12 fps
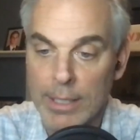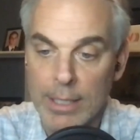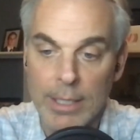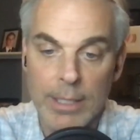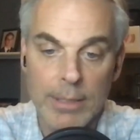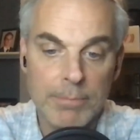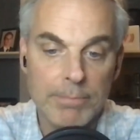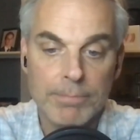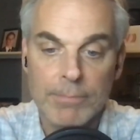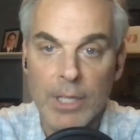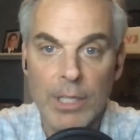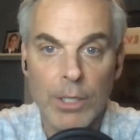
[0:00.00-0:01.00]

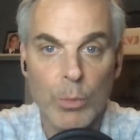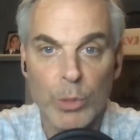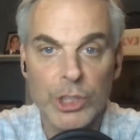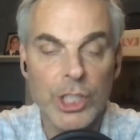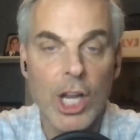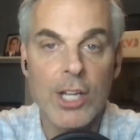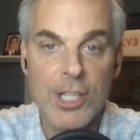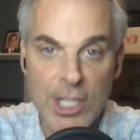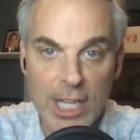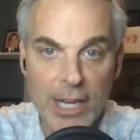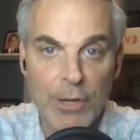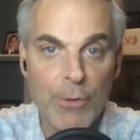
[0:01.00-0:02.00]
Rashawn
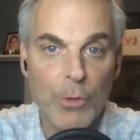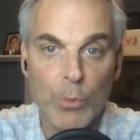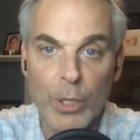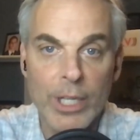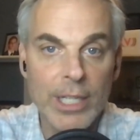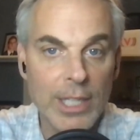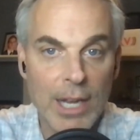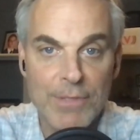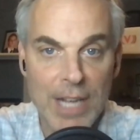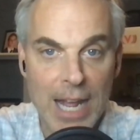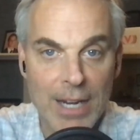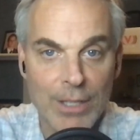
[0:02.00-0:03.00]
Slater, the rookie
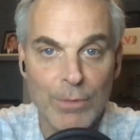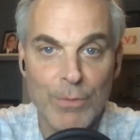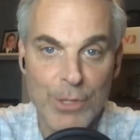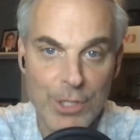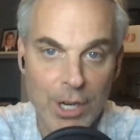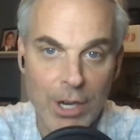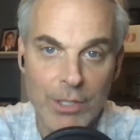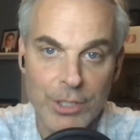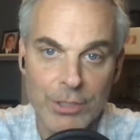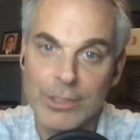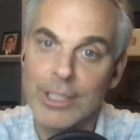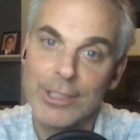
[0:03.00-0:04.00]
left tackle for the
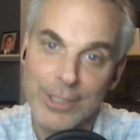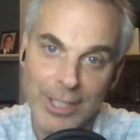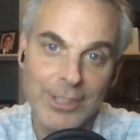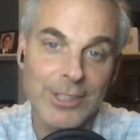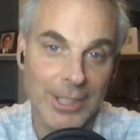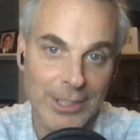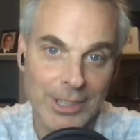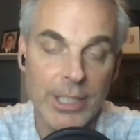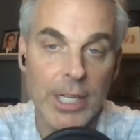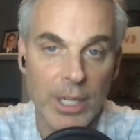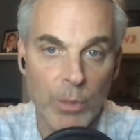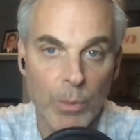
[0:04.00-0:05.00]
Chargers, is going to
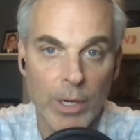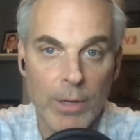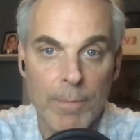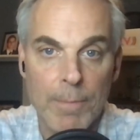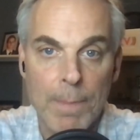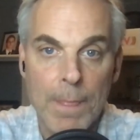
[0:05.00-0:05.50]
succeed anywhere.